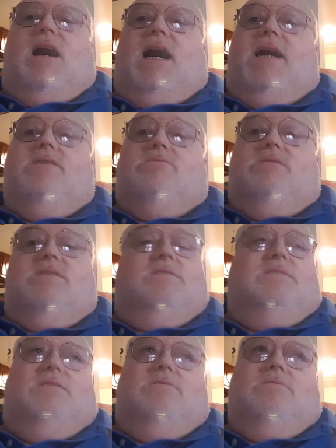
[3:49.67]
I don't
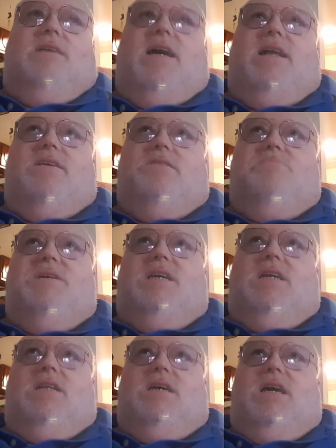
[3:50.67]
consider that as
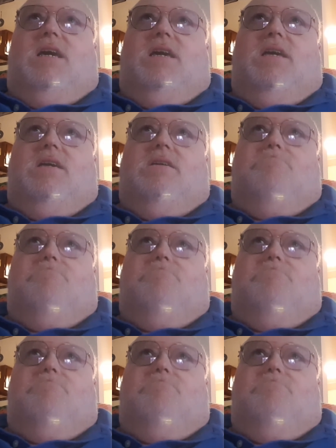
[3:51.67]
being a